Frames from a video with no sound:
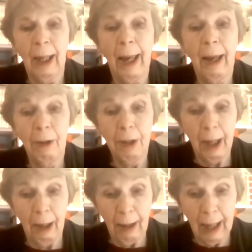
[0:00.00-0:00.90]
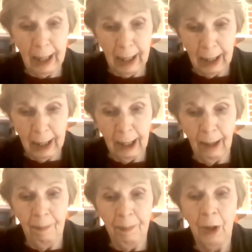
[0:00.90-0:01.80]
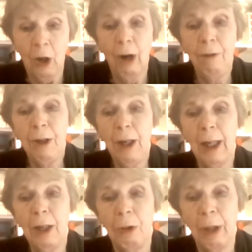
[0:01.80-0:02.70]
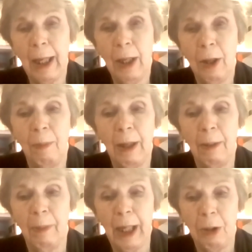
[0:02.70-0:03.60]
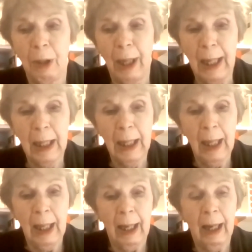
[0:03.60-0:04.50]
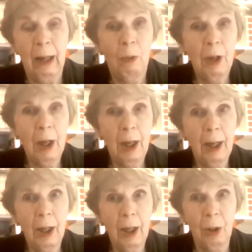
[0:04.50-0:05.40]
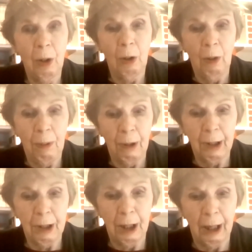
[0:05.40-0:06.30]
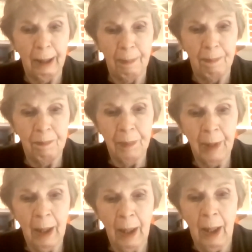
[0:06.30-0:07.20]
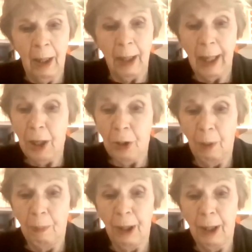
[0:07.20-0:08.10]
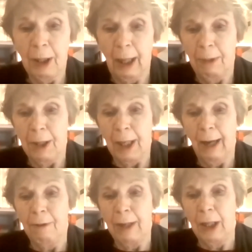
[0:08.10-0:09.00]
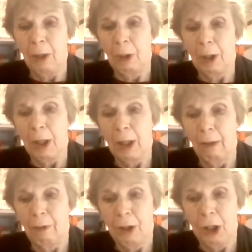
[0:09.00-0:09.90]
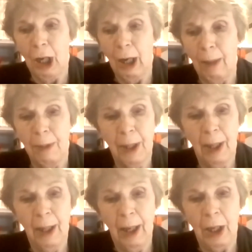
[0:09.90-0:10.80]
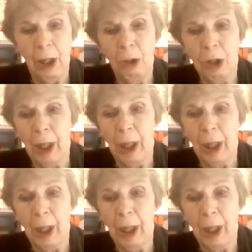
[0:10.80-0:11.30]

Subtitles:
healthcare aides, often untrained or minimally trained and working casual or part-time. Casual and part-time staff need to work at several jobs, usually